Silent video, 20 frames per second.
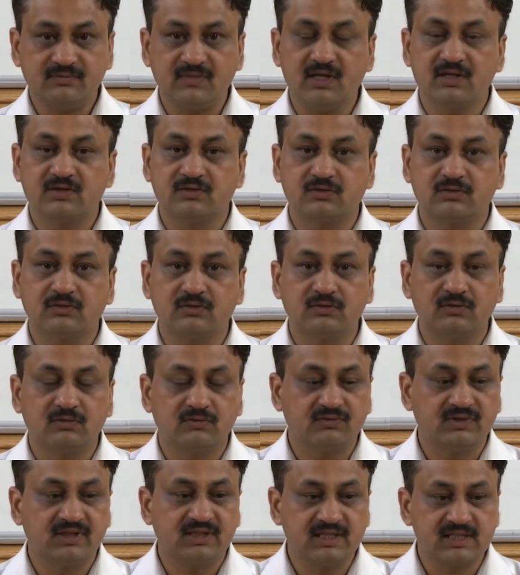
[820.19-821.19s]
So,
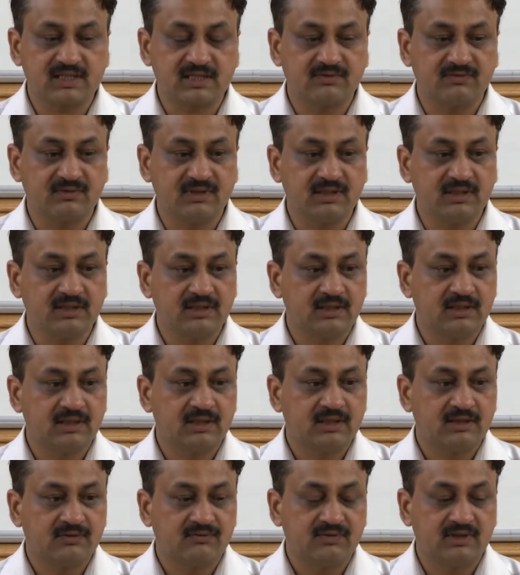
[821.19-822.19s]
with this we
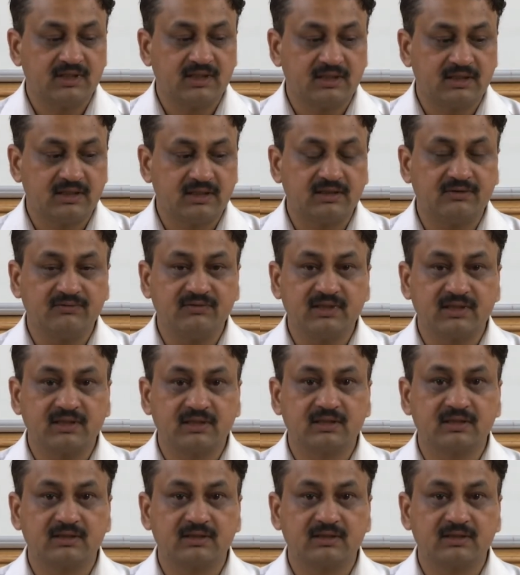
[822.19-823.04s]
are done with